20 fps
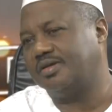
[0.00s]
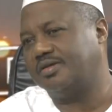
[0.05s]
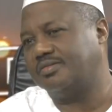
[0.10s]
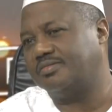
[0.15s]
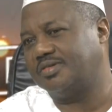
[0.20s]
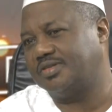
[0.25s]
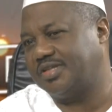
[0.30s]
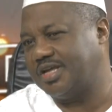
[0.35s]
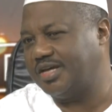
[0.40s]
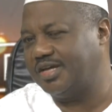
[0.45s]

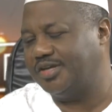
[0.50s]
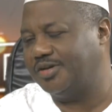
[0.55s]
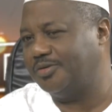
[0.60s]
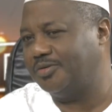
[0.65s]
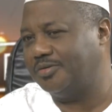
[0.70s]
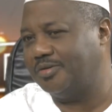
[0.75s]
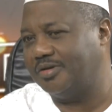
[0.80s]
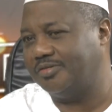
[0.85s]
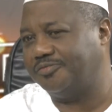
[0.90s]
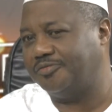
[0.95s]
Thank you
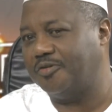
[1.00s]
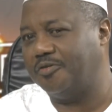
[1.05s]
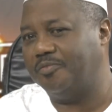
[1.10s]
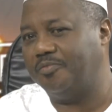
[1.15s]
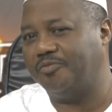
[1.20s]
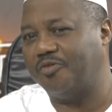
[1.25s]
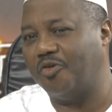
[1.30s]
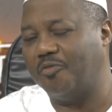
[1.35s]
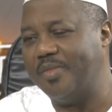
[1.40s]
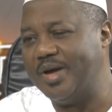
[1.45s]

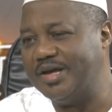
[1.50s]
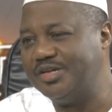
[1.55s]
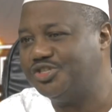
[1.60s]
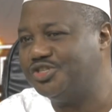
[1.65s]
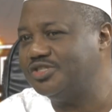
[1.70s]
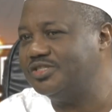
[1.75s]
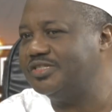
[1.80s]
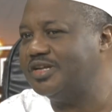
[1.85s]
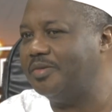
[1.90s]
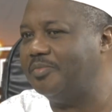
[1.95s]
for
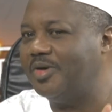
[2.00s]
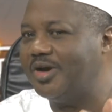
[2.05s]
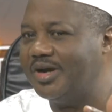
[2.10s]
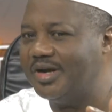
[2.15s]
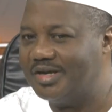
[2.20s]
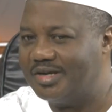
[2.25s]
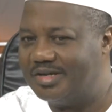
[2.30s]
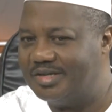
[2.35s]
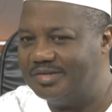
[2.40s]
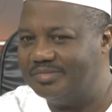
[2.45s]
mentioning
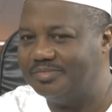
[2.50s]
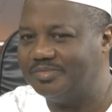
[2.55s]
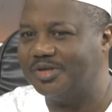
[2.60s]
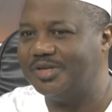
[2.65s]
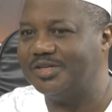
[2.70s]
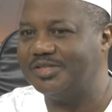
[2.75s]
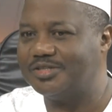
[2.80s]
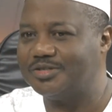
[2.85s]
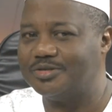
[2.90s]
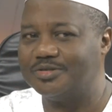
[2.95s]
American
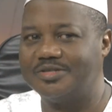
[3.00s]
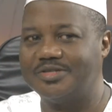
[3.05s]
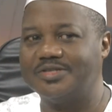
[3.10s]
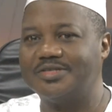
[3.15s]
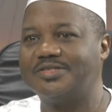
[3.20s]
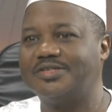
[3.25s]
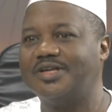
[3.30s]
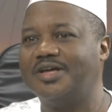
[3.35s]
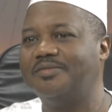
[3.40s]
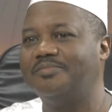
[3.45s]
political
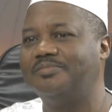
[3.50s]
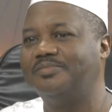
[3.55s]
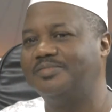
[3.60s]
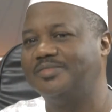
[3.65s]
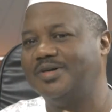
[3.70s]
system